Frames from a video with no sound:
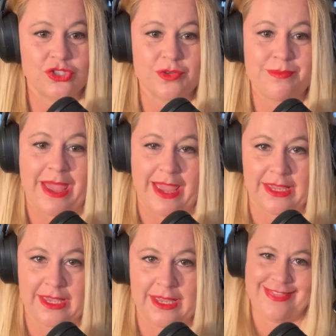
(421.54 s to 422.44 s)
to
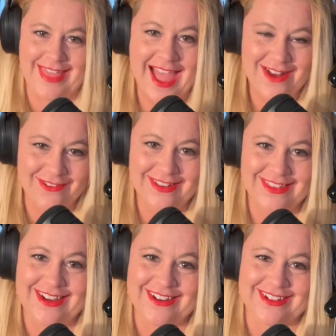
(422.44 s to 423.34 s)
Beggin. That right
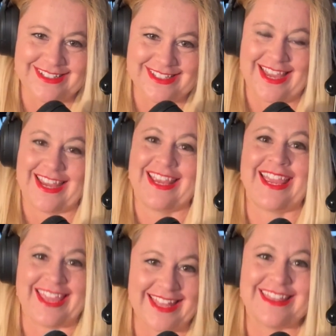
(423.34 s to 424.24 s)
there is
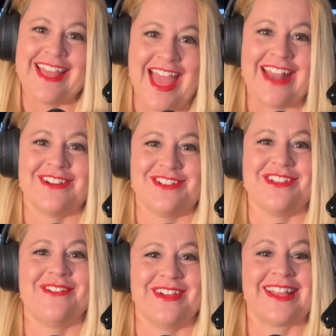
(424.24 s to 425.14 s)
get the energy
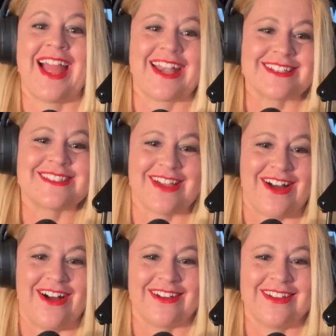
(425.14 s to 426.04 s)
going kind of
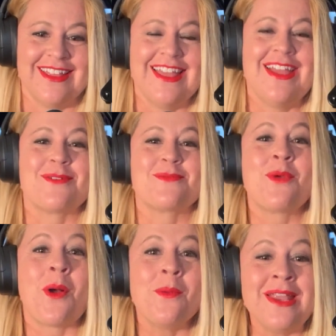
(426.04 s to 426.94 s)
song.
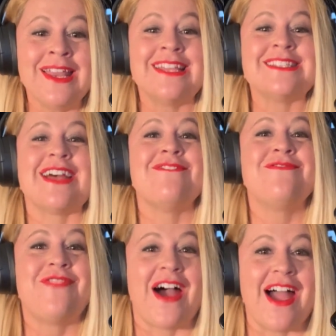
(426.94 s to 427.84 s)
Roman is a
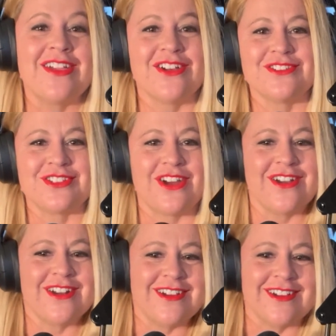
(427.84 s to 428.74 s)
fire
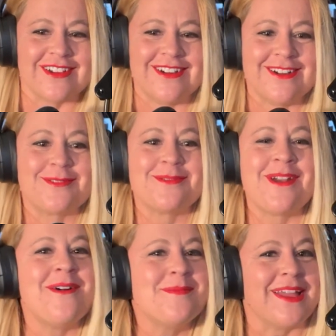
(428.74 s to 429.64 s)
starter.
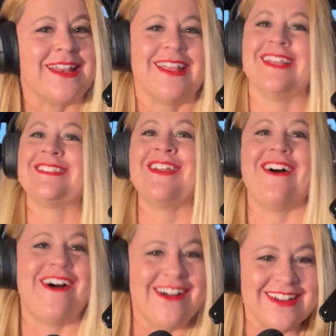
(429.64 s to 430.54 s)
Roman is an
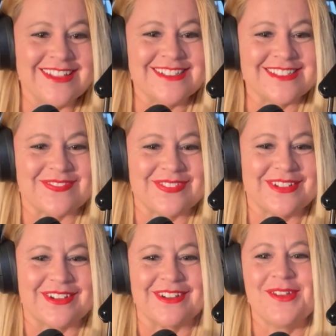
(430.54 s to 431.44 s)
audience
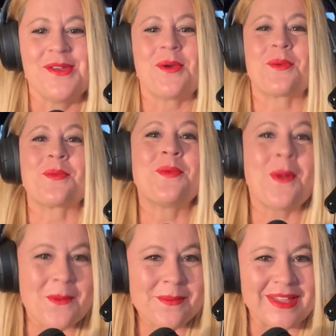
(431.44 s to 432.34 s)
flirt.
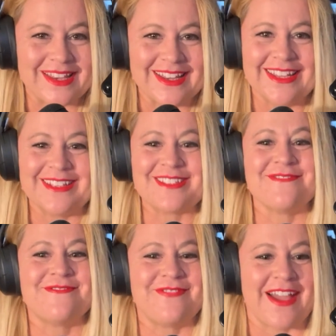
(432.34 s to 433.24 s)
Roman is a
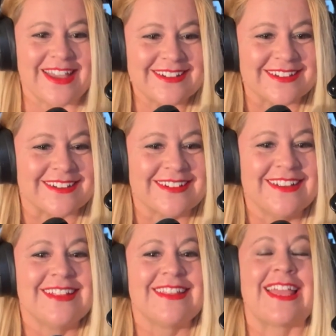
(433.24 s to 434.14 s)
fighter.
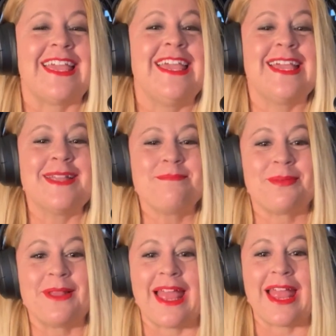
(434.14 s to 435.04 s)
He can
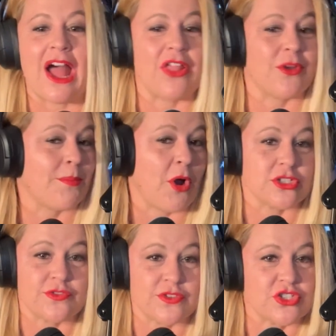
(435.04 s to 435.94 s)
play other
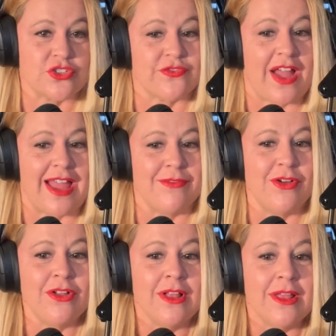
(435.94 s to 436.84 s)
parts for survival,